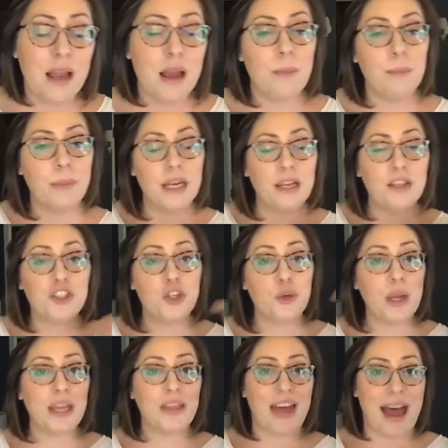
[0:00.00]
But in
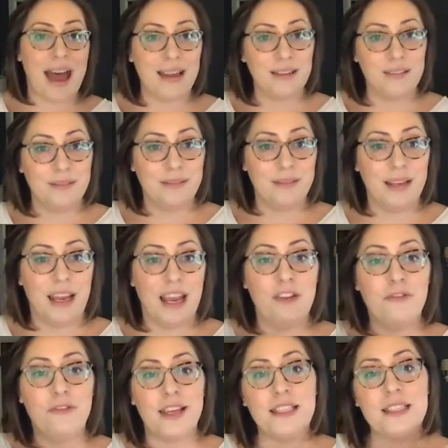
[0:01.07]
doing that, in
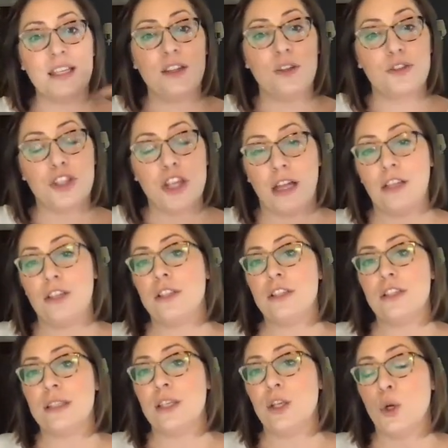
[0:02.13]
facing those
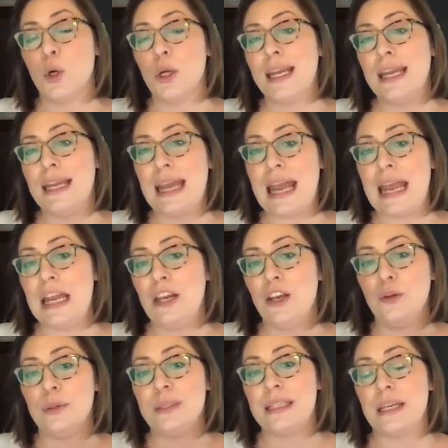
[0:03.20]
challenges, you're going to gain
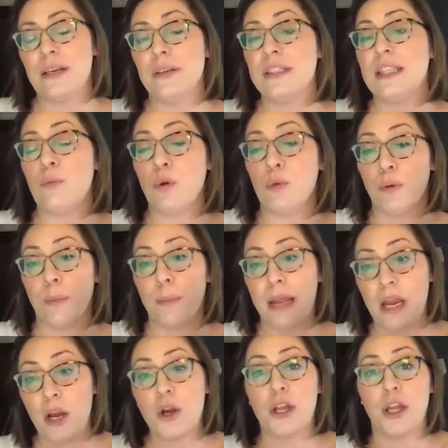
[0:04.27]
new skills that will
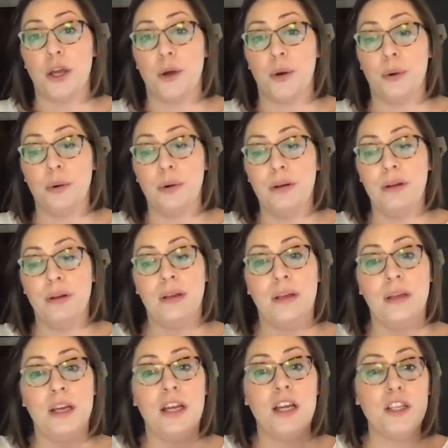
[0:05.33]
prepare you
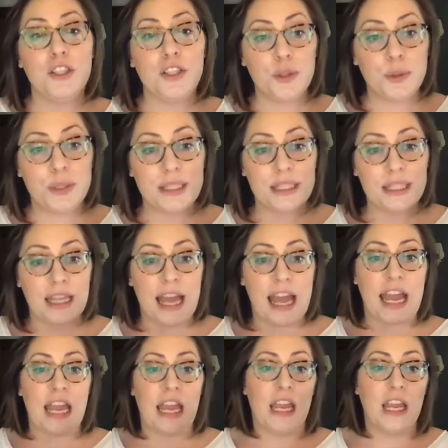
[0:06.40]
to
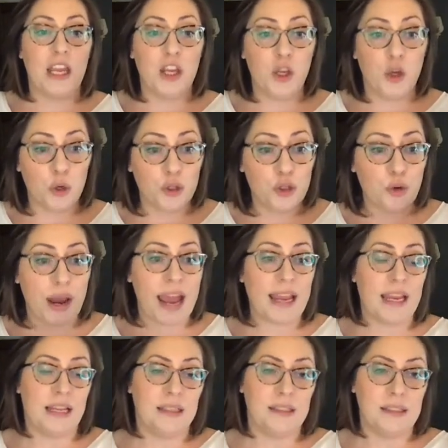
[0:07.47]
slay your
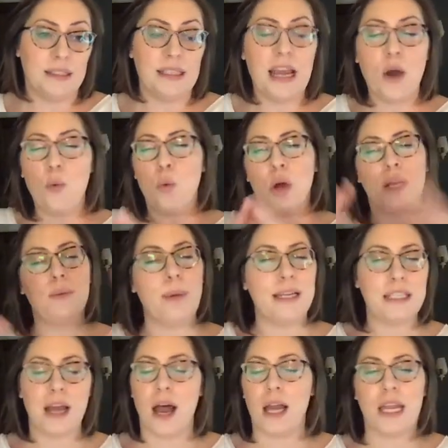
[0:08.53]
dragons. Now, what am I
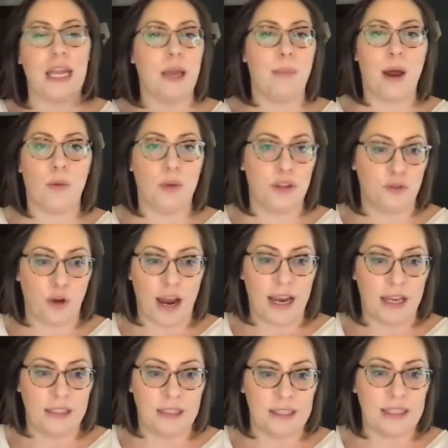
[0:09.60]
talking about with
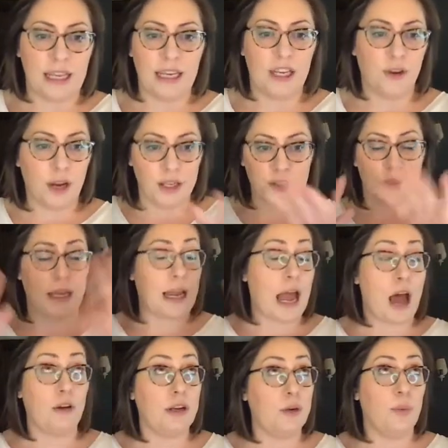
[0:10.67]
dragons? It's like you guys are like,
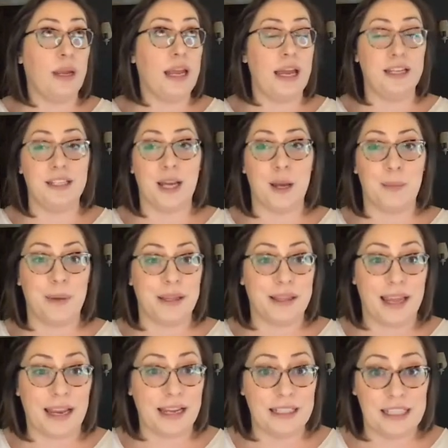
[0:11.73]
how did we end up at
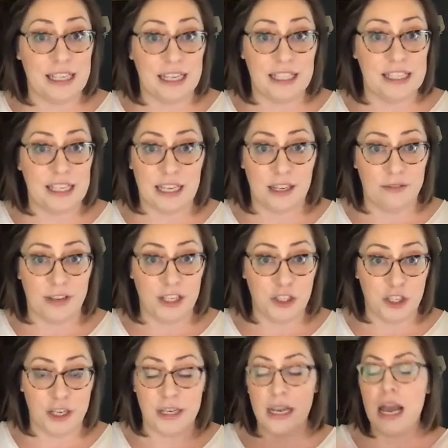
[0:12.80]
like a D&D
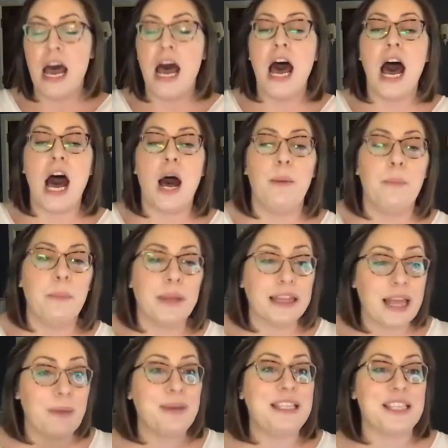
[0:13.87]
convention? But
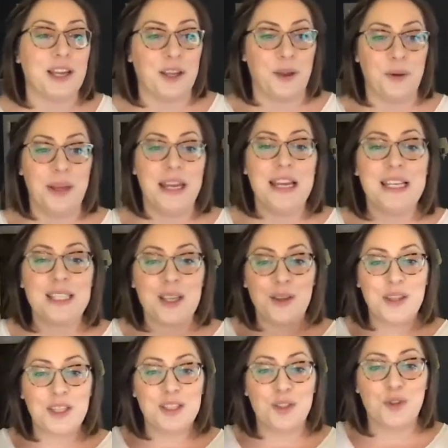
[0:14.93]
let me tell you. So
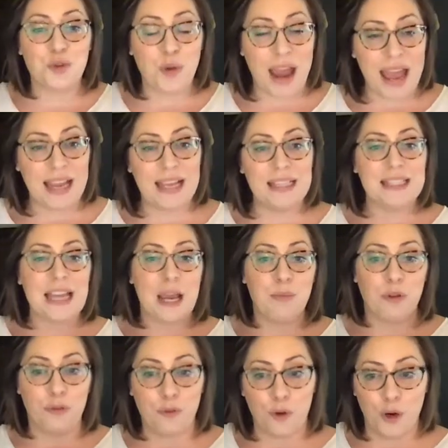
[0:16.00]
these dragons I'm
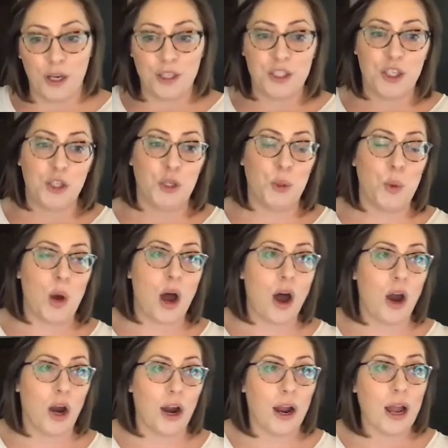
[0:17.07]
referring to
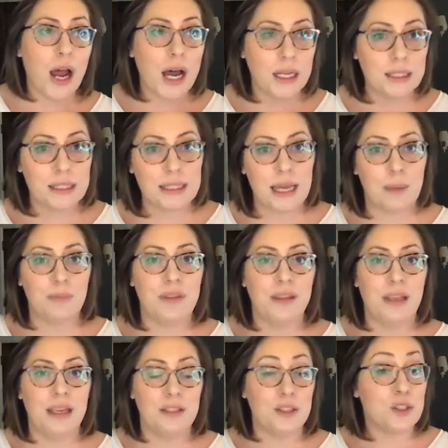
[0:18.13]
are a concept
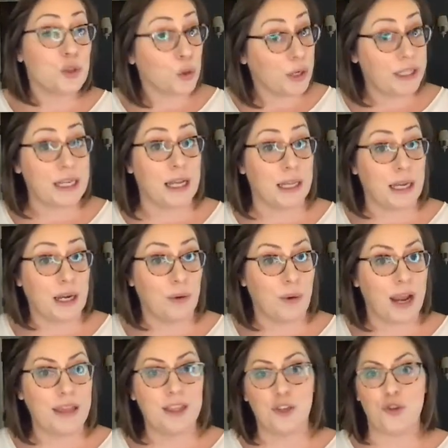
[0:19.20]
in storytelling,
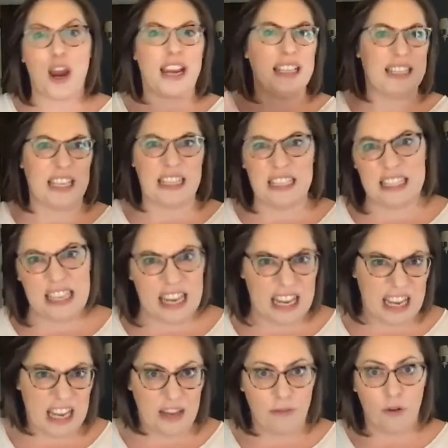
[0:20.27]
right? The dragon's like this
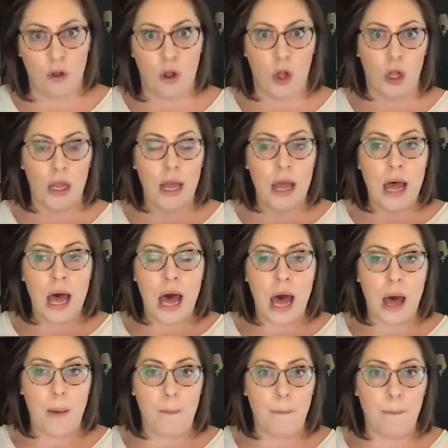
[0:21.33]
evil
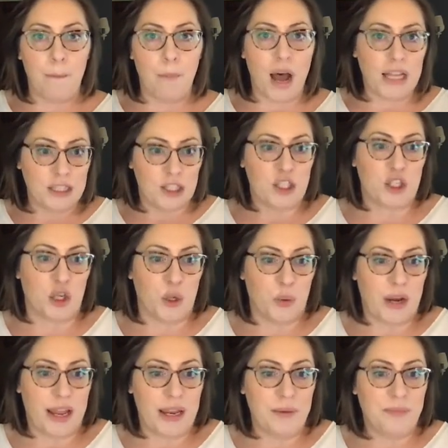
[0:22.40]
monster,
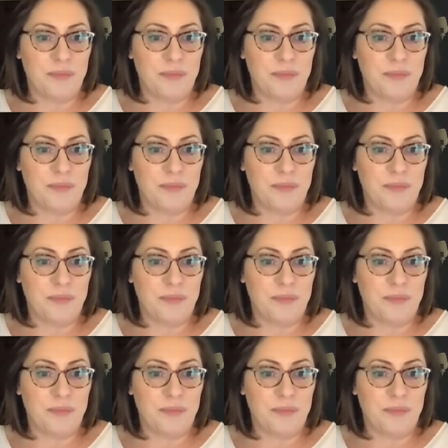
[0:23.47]
right?